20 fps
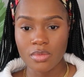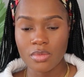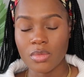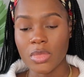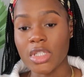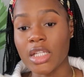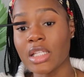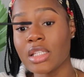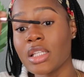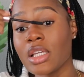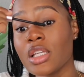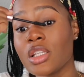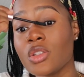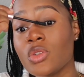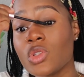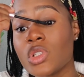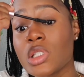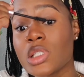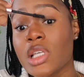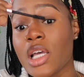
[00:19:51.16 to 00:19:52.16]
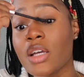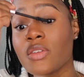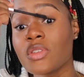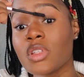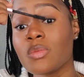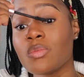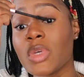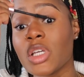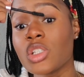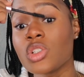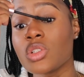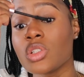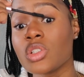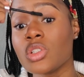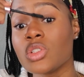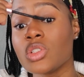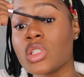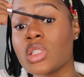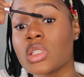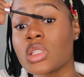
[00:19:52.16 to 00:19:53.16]
But I think you just have to make sure
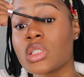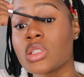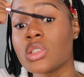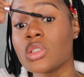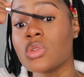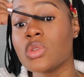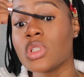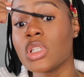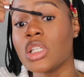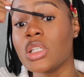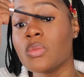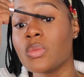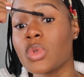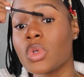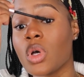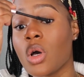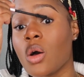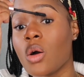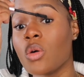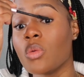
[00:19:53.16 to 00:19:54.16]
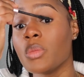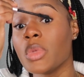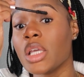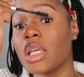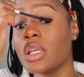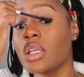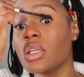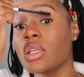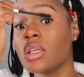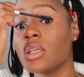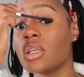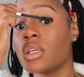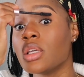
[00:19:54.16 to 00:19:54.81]
you keep combing